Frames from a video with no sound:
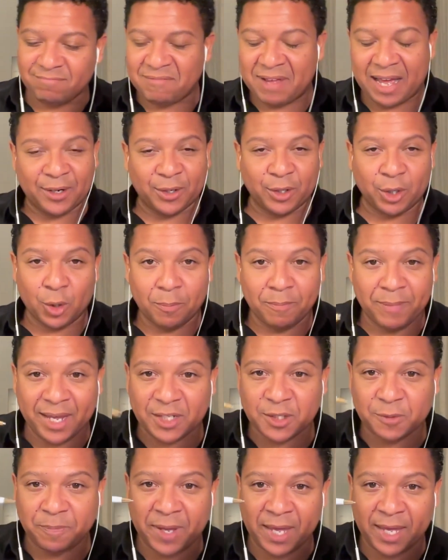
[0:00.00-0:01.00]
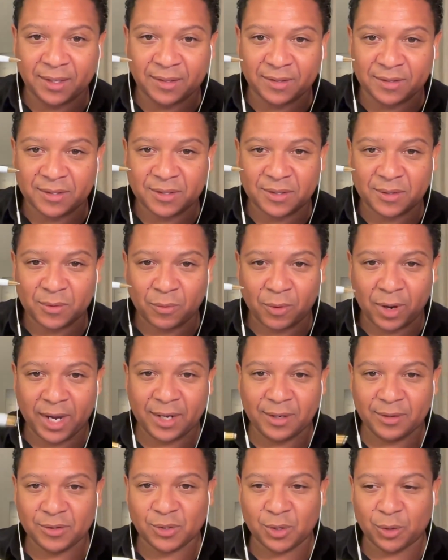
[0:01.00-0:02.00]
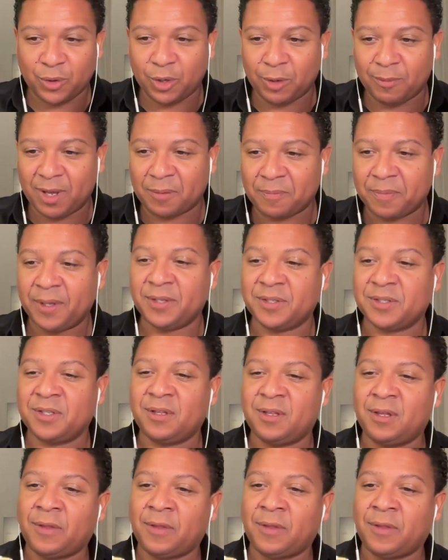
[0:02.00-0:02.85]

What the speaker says: I don't know, makes pens, right? So you're going to make pens.